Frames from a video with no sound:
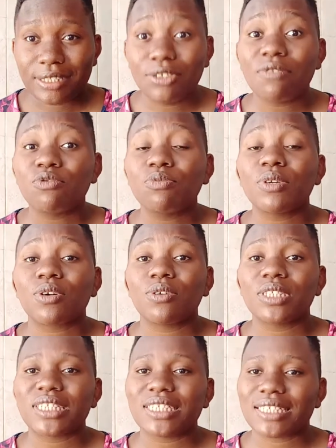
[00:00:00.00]
you have to be
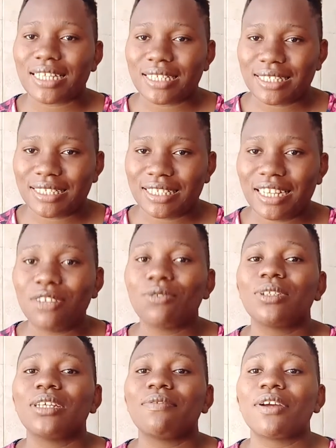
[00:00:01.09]
consistent in
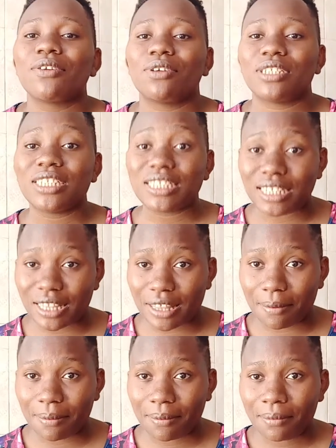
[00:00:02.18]
whatever you're teaching
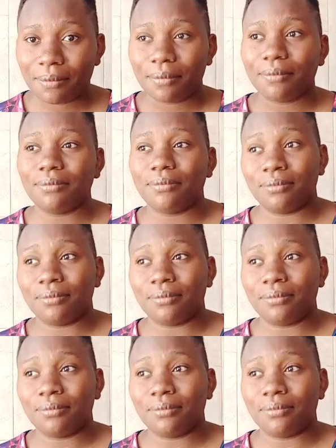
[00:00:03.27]
them.